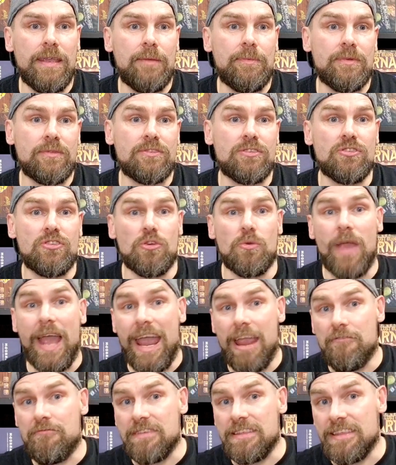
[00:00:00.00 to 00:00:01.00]
be able to do
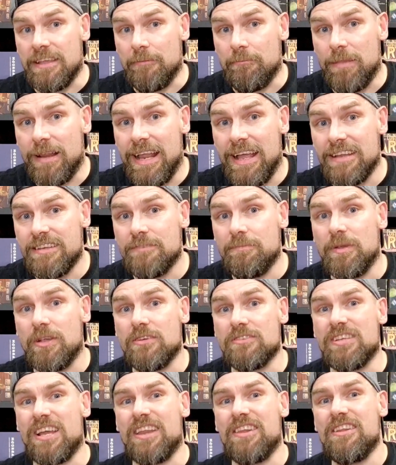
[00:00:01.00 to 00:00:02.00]
everything planned
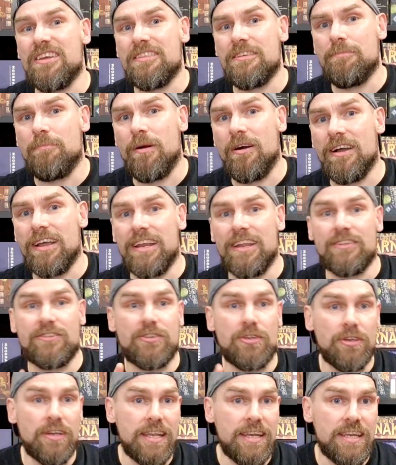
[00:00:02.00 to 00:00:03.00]
because another pilot
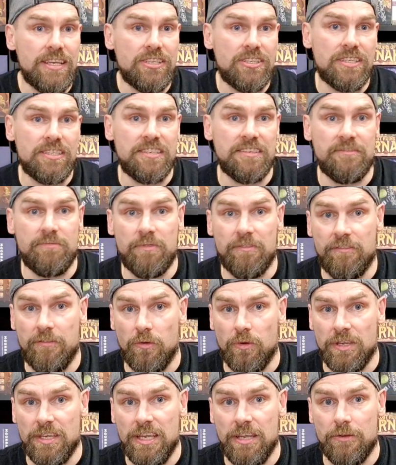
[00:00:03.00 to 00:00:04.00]
took initiative
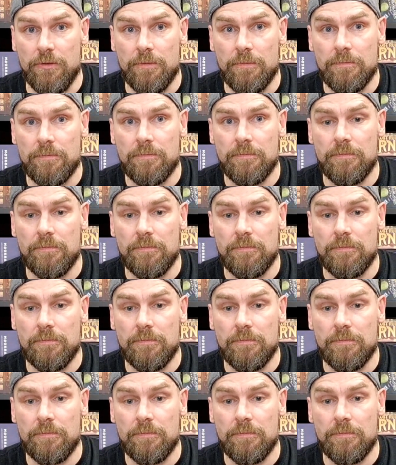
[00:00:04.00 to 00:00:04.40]
before you.